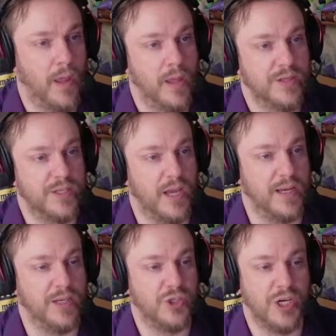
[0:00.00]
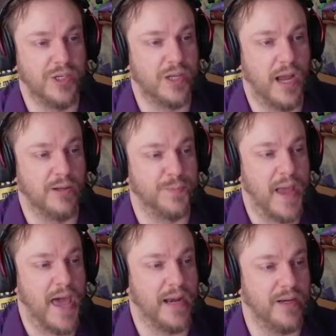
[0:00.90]
See, I didn't change. I was
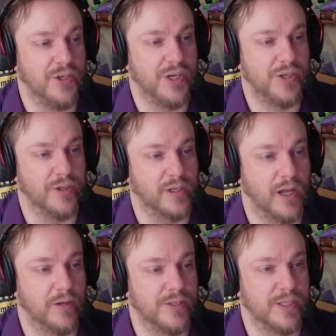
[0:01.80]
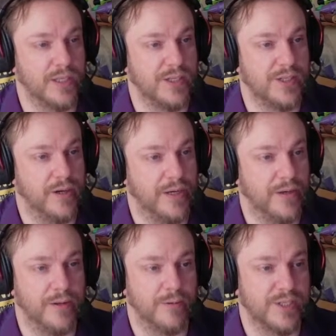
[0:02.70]
bad. I didn't change all the colors of these, so I knew
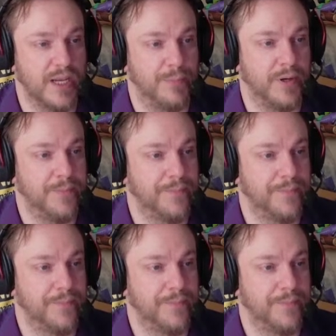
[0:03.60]
they were separate.